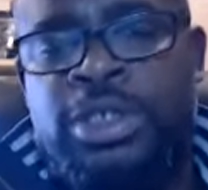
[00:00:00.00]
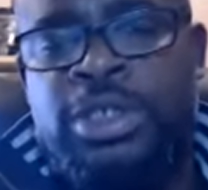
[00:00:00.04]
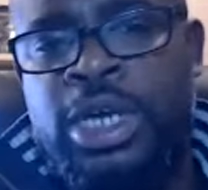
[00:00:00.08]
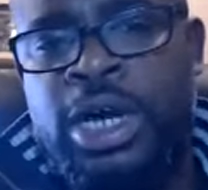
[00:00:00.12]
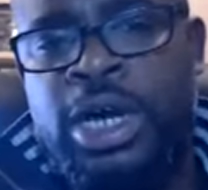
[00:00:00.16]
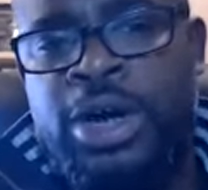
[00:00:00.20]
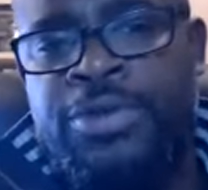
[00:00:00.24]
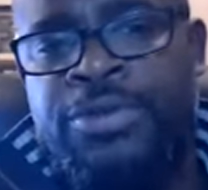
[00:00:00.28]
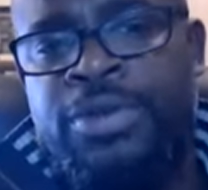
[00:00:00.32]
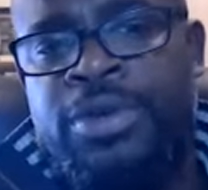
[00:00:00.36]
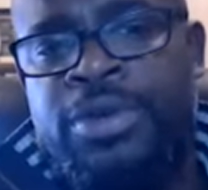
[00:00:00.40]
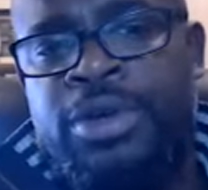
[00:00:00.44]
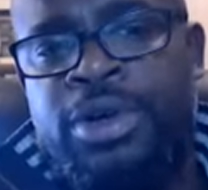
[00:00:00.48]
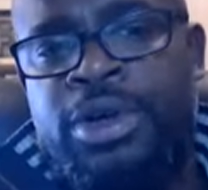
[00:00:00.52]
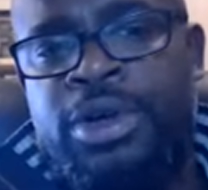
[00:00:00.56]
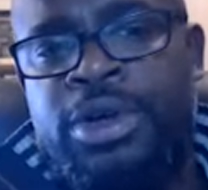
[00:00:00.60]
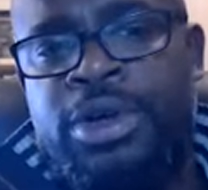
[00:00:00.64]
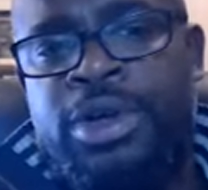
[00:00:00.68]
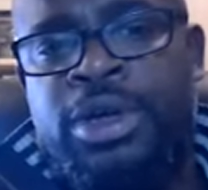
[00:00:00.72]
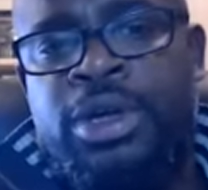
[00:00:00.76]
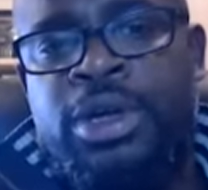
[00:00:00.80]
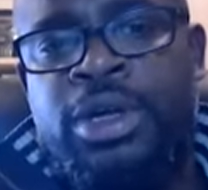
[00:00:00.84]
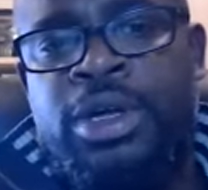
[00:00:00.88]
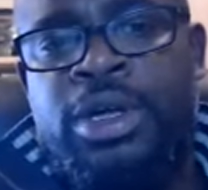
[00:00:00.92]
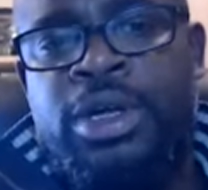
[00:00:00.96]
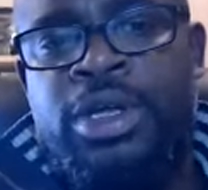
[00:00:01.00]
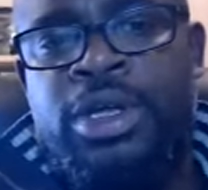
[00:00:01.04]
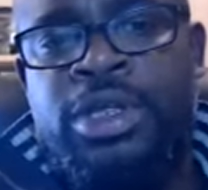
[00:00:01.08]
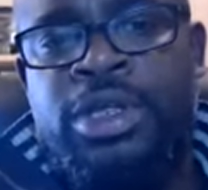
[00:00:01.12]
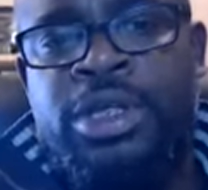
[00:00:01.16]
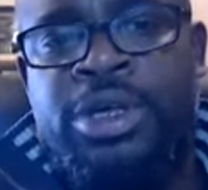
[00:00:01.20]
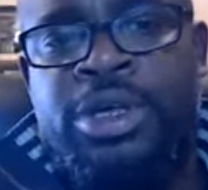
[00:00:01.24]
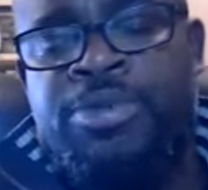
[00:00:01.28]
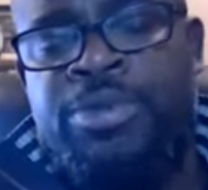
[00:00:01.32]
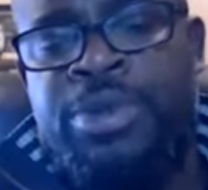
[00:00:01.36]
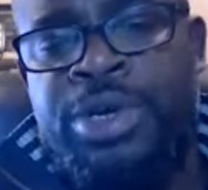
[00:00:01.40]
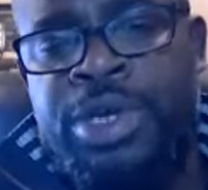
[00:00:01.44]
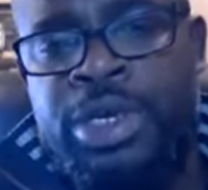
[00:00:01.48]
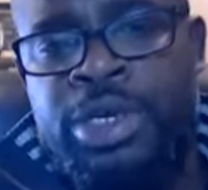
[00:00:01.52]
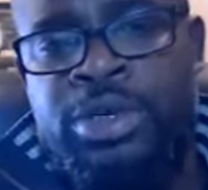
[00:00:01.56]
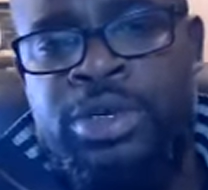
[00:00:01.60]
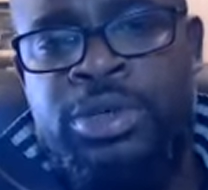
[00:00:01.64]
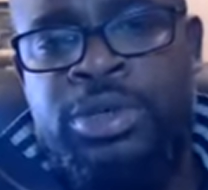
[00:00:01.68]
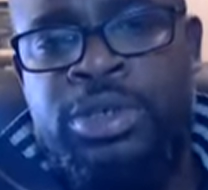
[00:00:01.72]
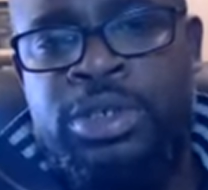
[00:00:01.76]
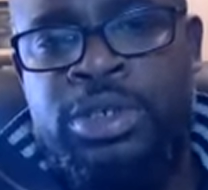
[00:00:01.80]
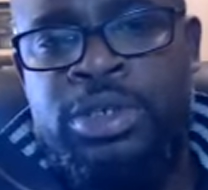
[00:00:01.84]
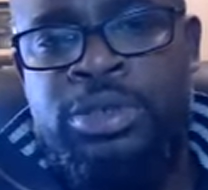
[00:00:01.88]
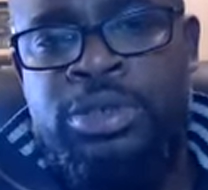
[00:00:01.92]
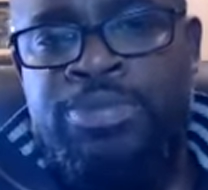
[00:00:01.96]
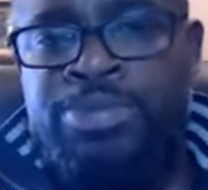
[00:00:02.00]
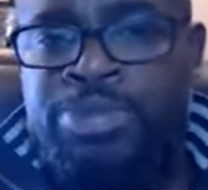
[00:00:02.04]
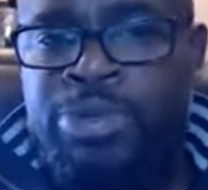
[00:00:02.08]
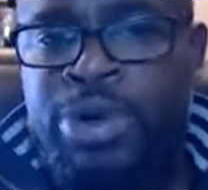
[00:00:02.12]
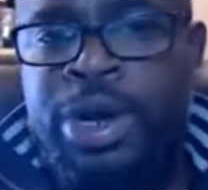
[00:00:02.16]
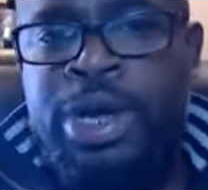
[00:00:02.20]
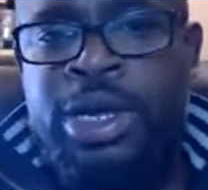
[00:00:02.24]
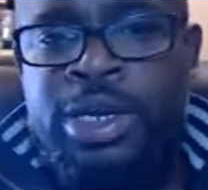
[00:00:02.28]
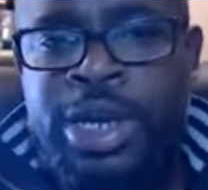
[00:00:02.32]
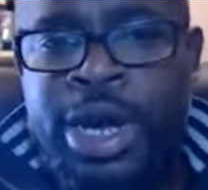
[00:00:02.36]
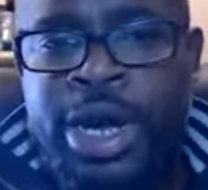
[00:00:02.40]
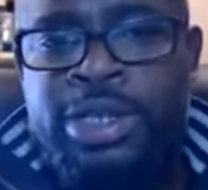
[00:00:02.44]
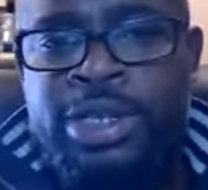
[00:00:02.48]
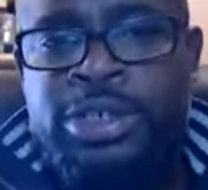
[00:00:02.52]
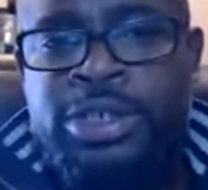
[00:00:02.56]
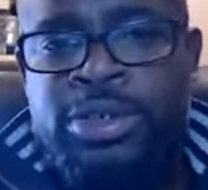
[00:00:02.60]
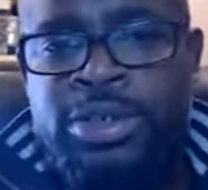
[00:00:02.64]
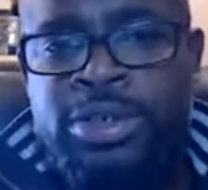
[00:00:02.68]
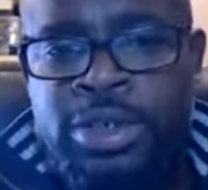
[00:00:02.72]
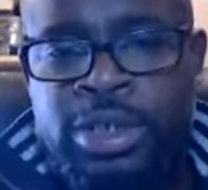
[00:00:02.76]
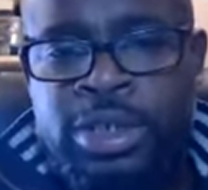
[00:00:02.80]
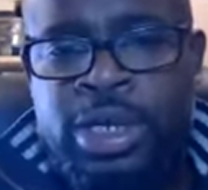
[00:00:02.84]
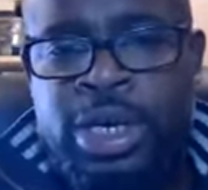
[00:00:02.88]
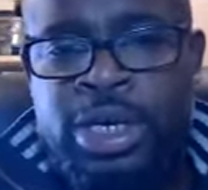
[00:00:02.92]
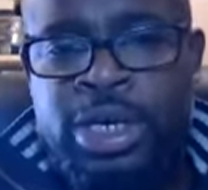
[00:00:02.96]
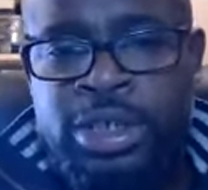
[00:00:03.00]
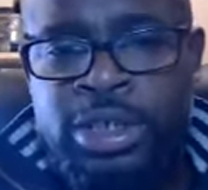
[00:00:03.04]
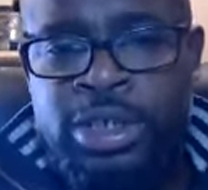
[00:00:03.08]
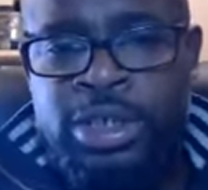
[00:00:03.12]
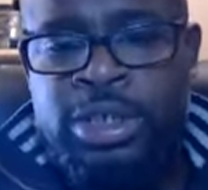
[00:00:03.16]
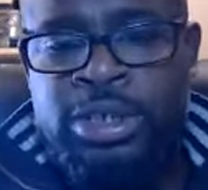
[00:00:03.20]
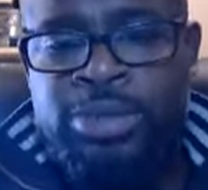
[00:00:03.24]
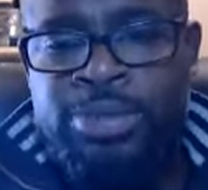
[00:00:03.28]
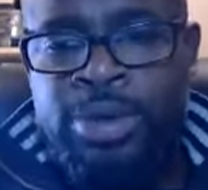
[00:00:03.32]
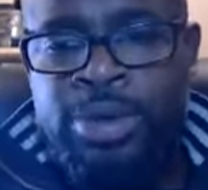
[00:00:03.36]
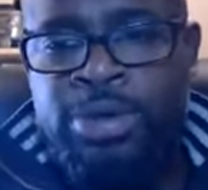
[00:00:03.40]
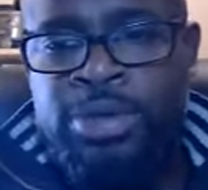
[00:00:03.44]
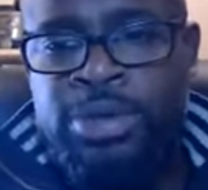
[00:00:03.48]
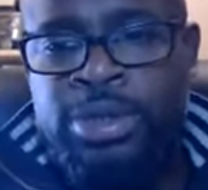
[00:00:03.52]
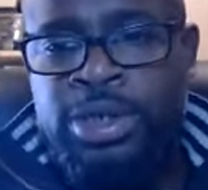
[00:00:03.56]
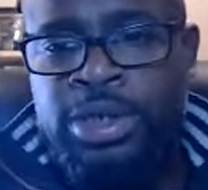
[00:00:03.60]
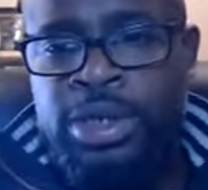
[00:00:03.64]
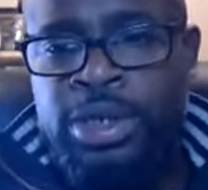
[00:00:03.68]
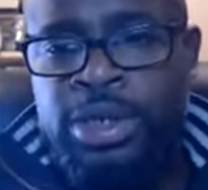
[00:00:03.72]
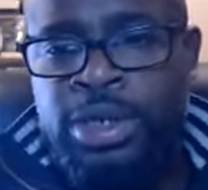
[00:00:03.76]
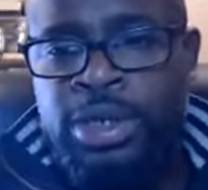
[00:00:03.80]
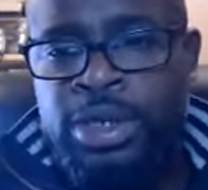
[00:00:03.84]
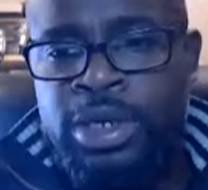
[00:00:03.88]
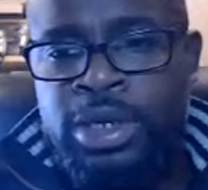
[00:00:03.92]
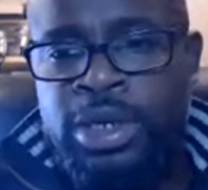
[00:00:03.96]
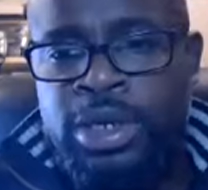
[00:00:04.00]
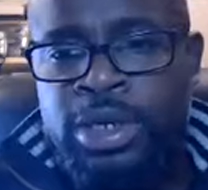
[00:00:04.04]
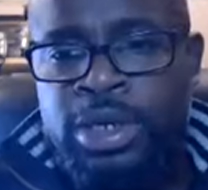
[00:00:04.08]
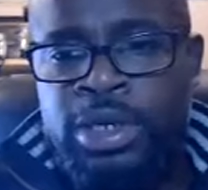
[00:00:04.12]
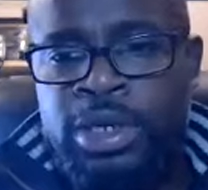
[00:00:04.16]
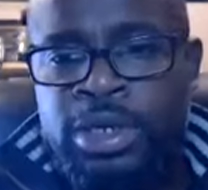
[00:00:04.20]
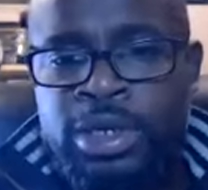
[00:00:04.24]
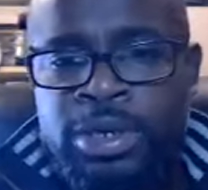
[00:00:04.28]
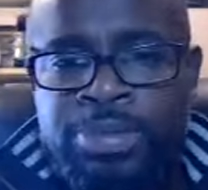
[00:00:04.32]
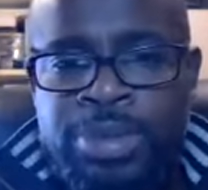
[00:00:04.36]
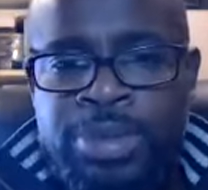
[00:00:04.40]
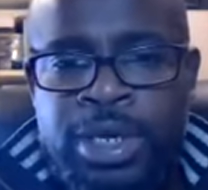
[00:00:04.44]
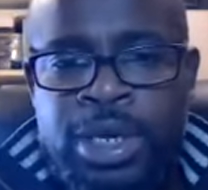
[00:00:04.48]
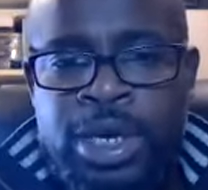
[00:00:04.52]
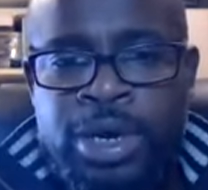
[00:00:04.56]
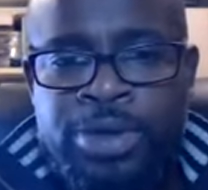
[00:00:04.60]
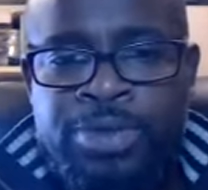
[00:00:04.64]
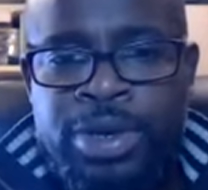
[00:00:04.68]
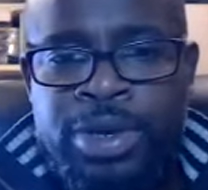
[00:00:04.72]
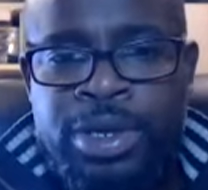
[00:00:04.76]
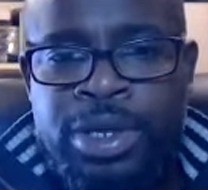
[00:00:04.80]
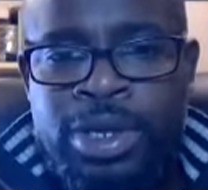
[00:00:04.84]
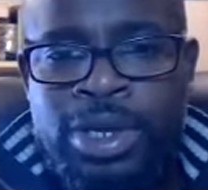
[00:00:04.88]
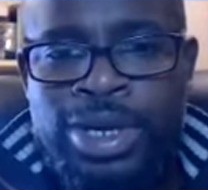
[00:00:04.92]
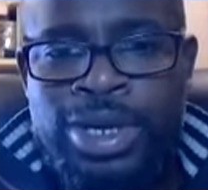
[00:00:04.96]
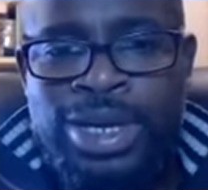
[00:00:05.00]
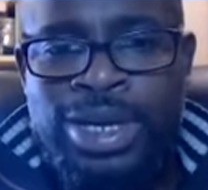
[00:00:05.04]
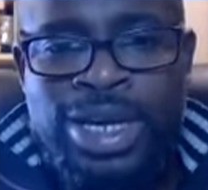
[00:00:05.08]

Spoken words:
stuff that we use to break natural selection, supposedly, to begin with.